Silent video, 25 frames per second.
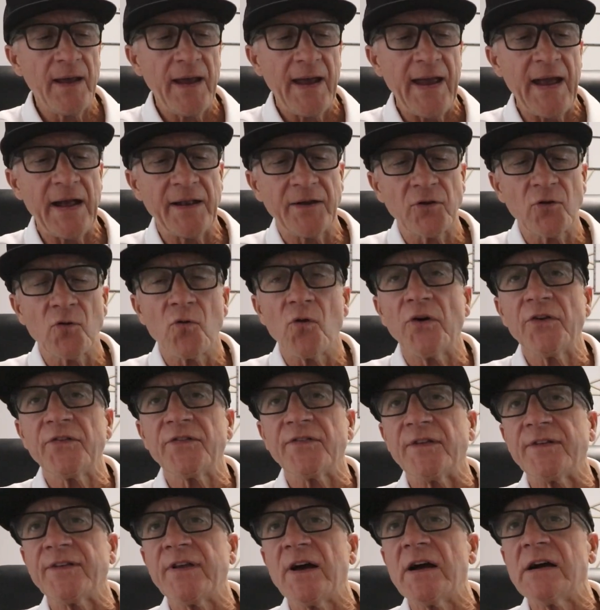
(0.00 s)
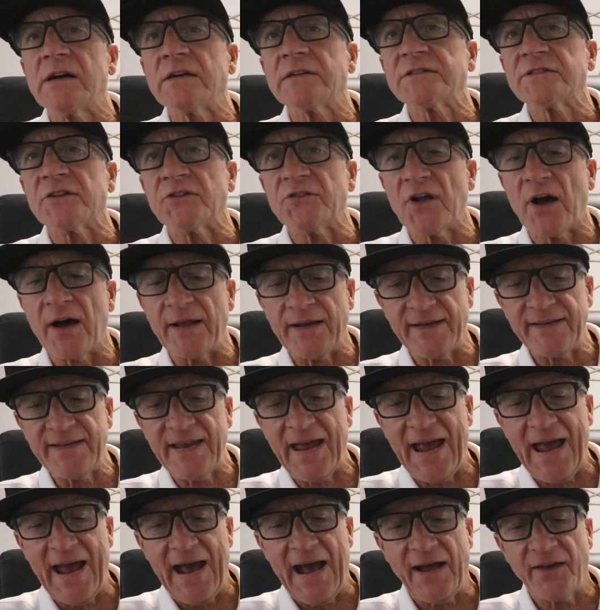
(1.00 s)
And of course, the tongues are not
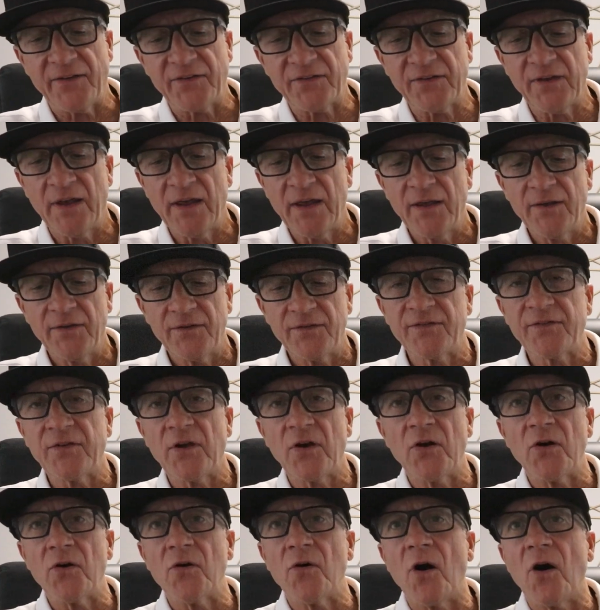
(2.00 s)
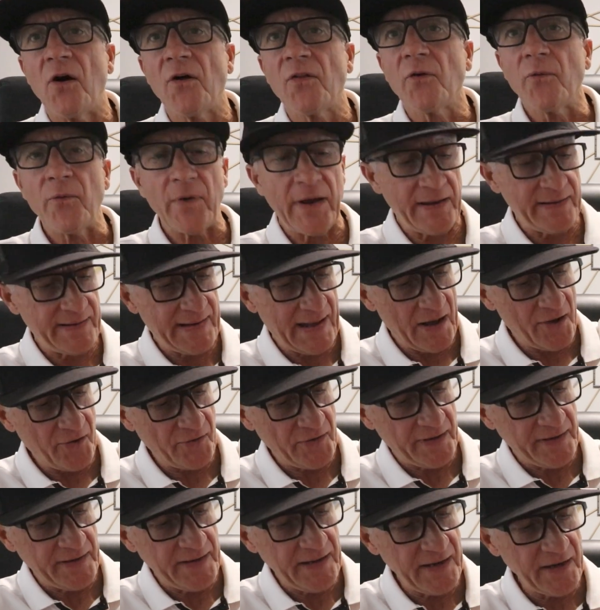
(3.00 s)
attached. So all the way
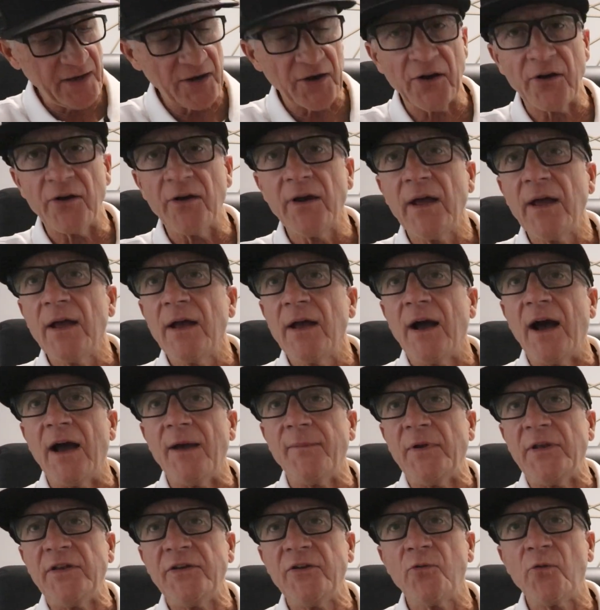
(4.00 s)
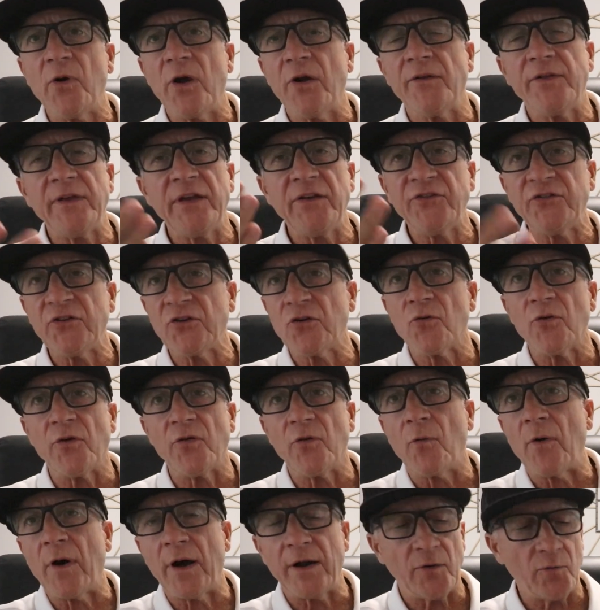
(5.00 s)
down in here, you wear these, you go in
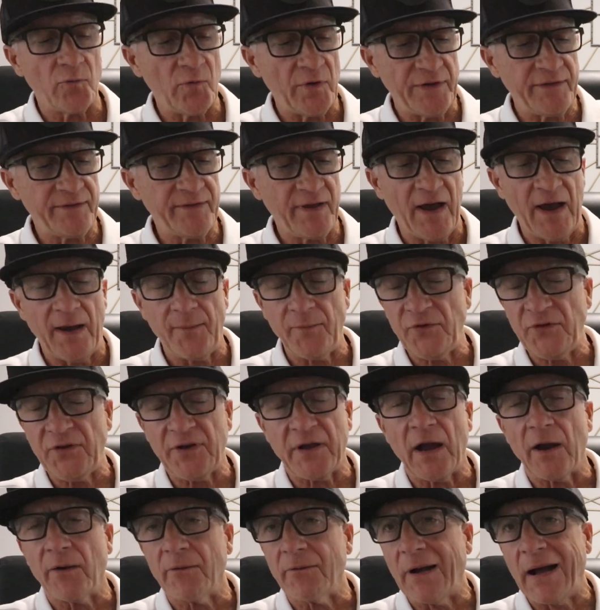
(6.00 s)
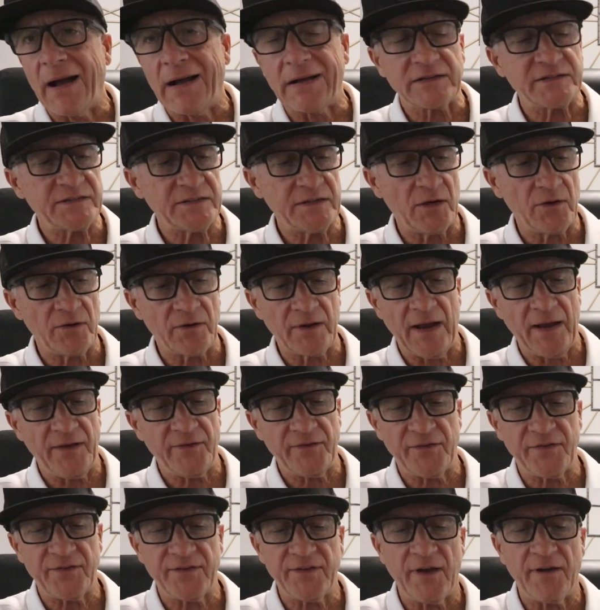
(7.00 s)
the water one time and you got rocks and all
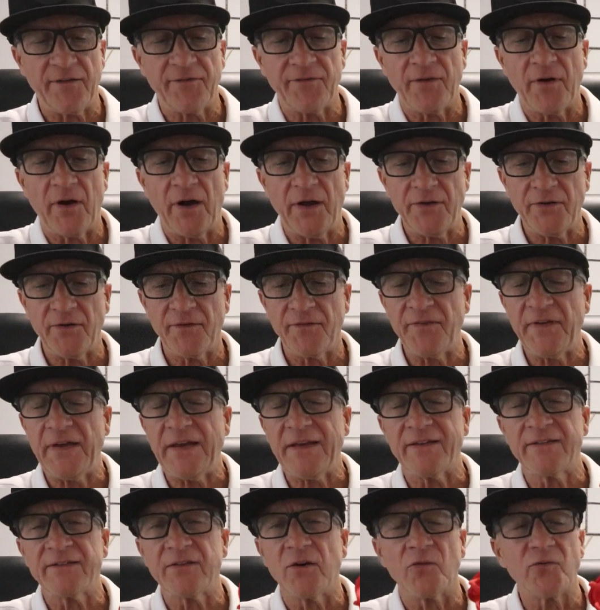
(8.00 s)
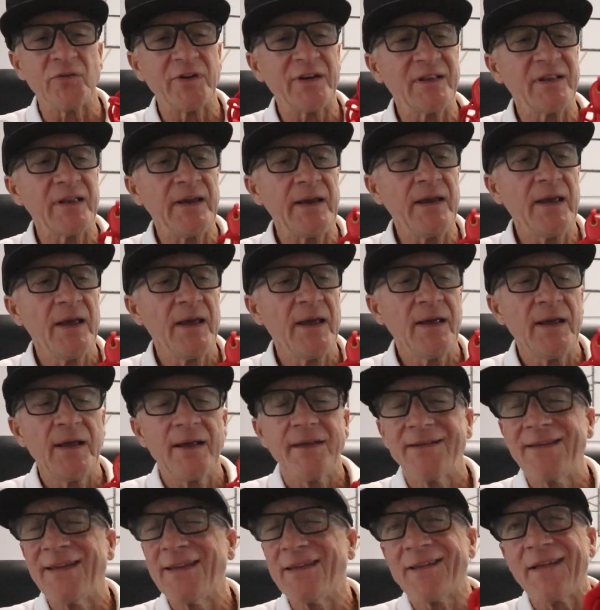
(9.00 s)
kinds of stuff on your feet. So really
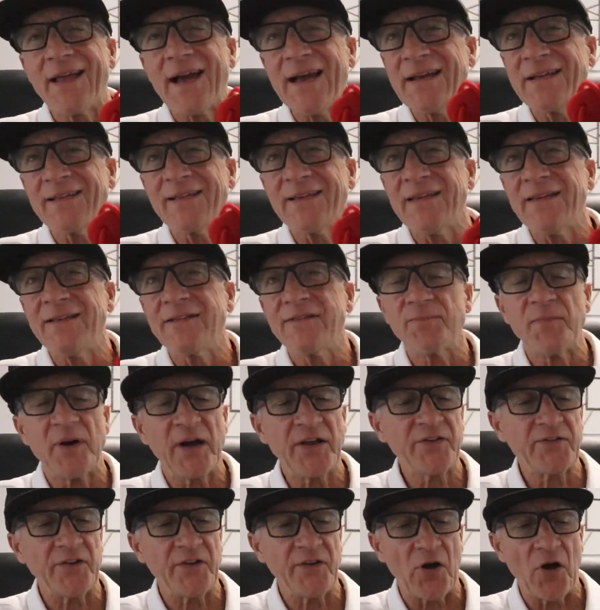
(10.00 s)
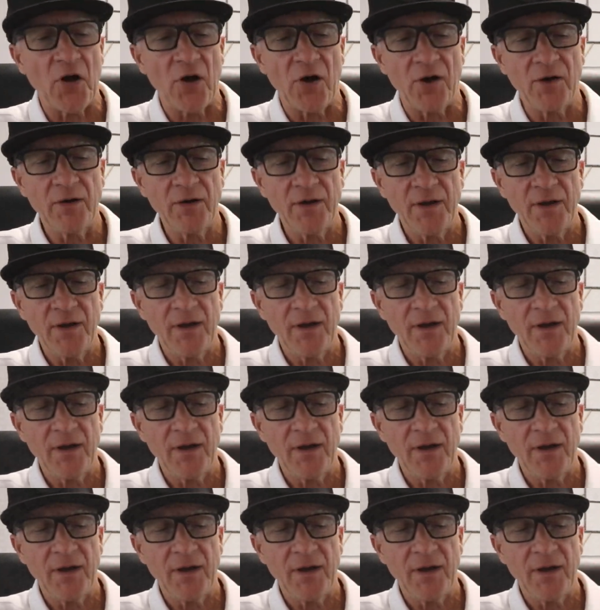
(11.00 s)
didn't like these much at all.